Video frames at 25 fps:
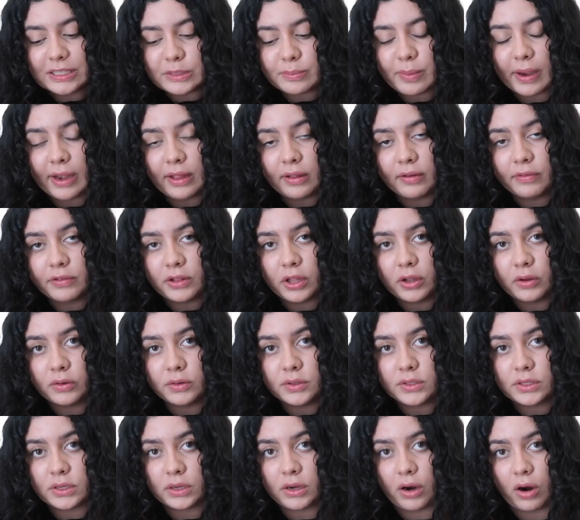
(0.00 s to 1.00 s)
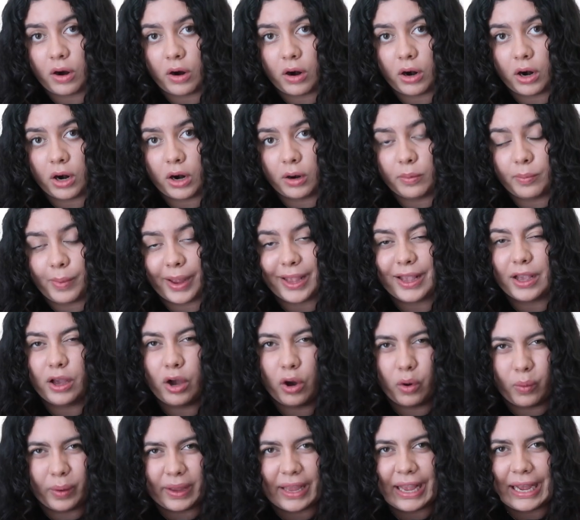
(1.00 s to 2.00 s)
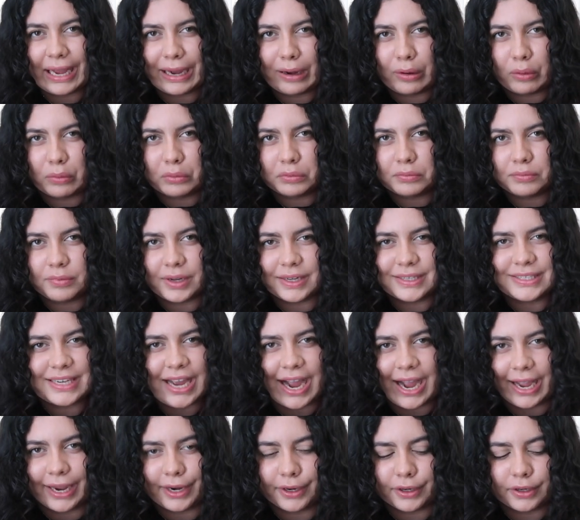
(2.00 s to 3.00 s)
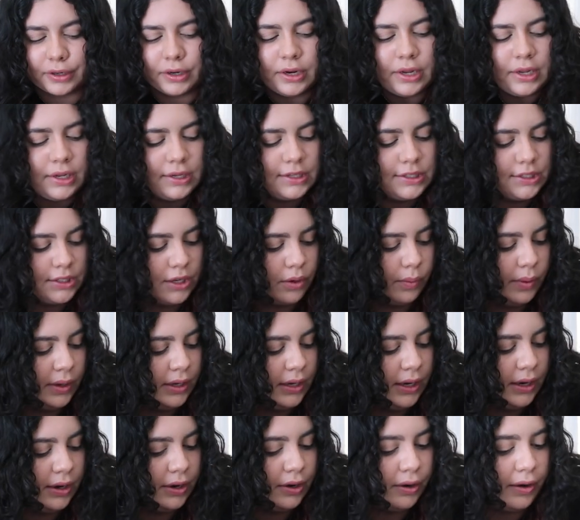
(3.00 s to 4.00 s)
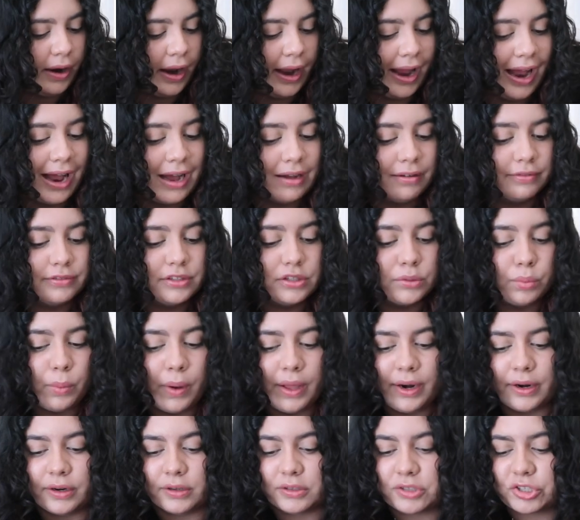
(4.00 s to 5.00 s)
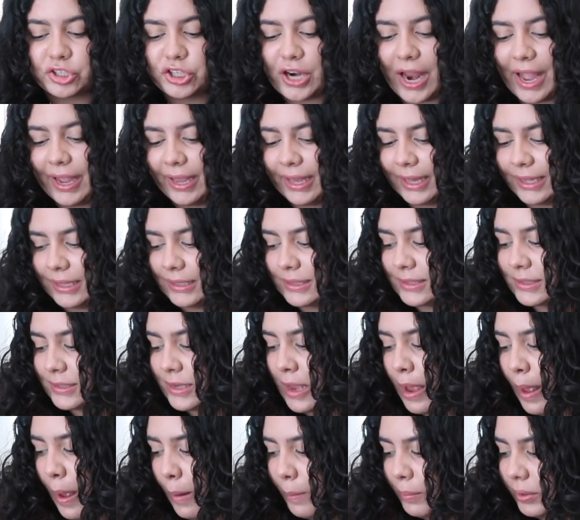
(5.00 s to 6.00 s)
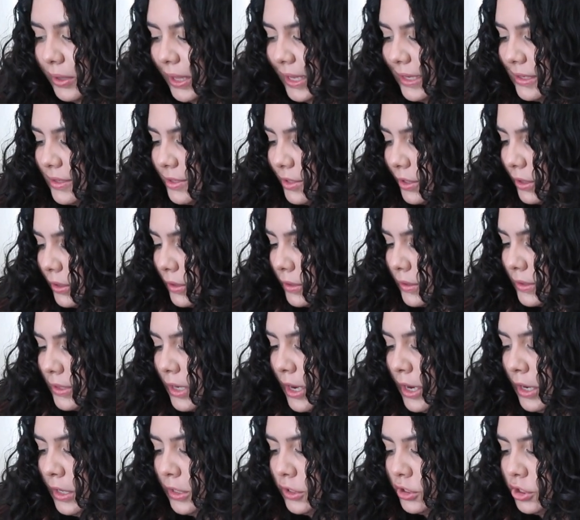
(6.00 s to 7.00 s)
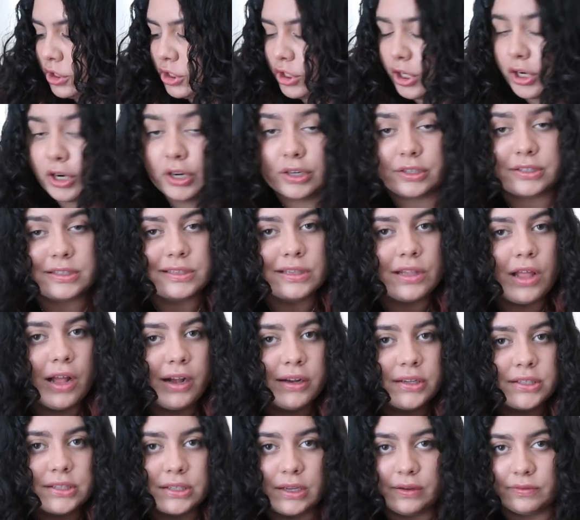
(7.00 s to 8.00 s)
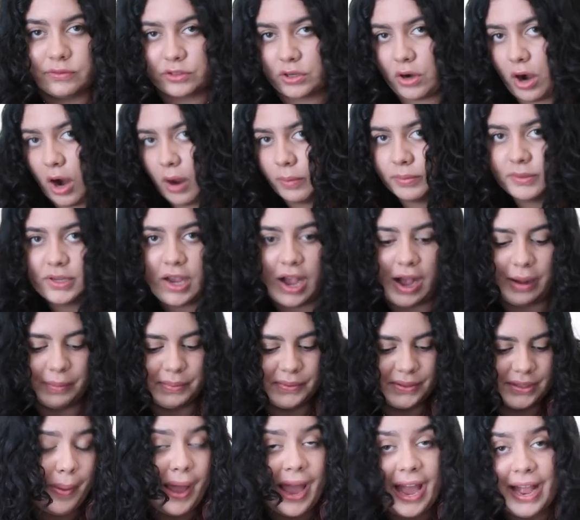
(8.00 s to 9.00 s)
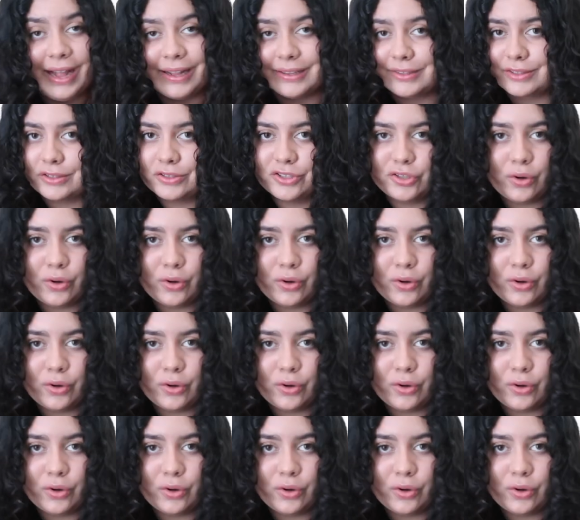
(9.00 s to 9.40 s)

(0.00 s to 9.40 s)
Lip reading: This pile of clothes are my going out attire. So in here I have sweaters, jackets, blazers, shirts, long sleeves, crop tops, pants,